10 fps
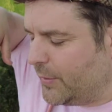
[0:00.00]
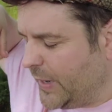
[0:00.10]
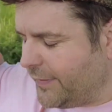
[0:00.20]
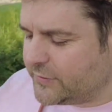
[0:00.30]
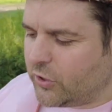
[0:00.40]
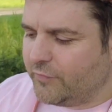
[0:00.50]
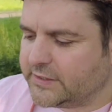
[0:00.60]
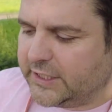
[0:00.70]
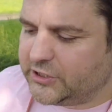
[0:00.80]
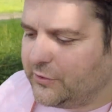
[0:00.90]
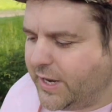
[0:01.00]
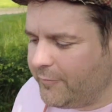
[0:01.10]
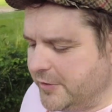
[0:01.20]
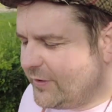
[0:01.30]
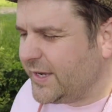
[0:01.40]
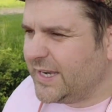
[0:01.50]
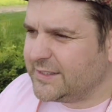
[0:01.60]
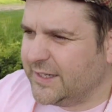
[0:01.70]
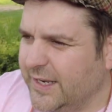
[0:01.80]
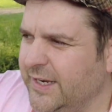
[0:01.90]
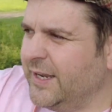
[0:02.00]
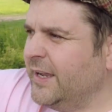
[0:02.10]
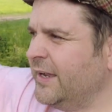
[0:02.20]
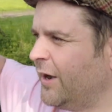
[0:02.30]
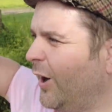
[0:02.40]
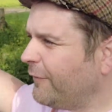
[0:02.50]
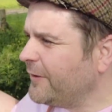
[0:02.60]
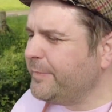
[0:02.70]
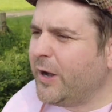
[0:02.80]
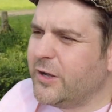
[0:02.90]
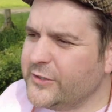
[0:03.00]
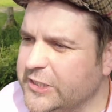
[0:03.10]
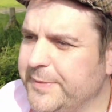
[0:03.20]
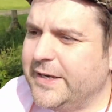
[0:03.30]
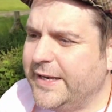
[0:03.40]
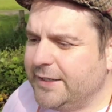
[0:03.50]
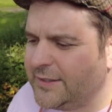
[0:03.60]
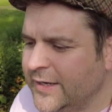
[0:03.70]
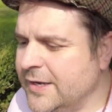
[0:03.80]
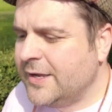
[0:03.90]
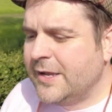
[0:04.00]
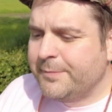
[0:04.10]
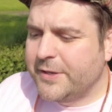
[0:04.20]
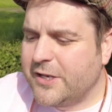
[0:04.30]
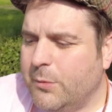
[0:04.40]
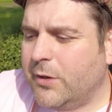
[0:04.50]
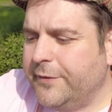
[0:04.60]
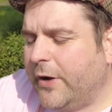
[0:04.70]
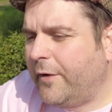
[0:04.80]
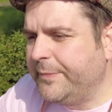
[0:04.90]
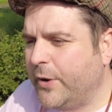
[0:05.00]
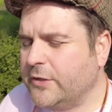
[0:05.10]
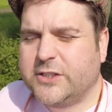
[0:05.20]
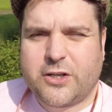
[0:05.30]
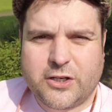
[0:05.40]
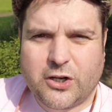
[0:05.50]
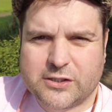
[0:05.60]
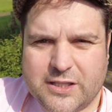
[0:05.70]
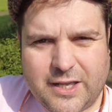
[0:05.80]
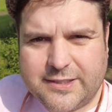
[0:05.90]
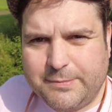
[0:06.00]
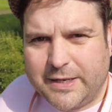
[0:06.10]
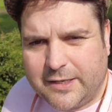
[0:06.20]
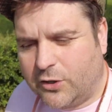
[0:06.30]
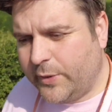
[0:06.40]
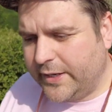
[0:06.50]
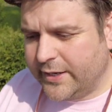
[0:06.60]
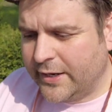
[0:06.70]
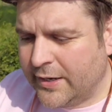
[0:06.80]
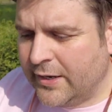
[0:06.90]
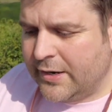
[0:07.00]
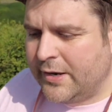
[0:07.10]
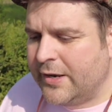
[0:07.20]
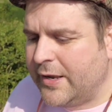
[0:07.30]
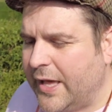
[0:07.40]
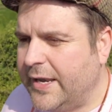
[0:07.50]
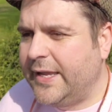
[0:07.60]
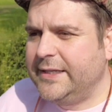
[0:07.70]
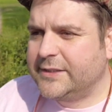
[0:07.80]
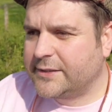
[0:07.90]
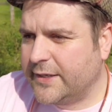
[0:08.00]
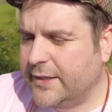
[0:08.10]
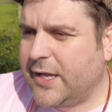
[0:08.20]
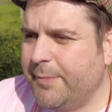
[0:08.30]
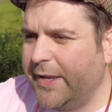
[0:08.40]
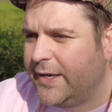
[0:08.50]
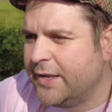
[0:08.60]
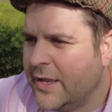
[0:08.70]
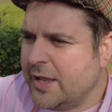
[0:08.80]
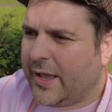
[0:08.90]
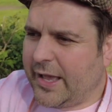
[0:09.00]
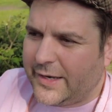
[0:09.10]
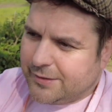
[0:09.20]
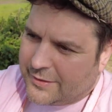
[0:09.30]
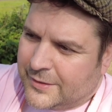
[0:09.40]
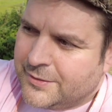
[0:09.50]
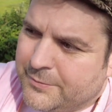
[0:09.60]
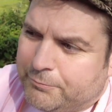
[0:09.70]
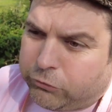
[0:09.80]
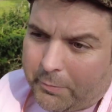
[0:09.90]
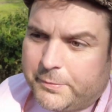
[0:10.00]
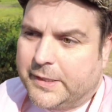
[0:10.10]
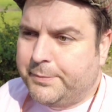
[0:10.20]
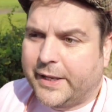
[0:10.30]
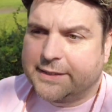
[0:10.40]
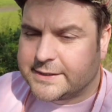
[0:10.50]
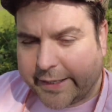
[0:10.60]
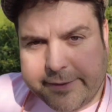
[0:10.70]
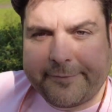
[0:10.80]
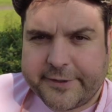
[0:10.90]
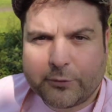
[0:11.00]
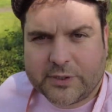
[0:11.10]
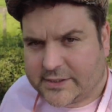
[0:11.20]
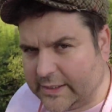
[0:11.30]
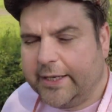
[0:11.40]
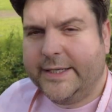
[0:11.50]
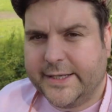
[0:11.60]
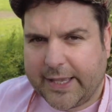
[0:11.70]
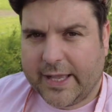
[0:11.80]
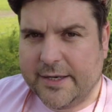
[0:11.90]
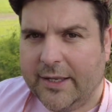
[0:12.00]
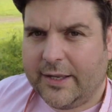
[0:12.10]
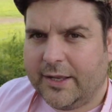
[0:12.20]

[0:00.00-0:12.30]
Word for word: We had this conversation on Henry Wright yesterday. Harvey Barnes has been linked. But you know what? If Harvey Barnes is going to cost 30 million quid and he's just going to come in and probably play second fiddle to Sonny again,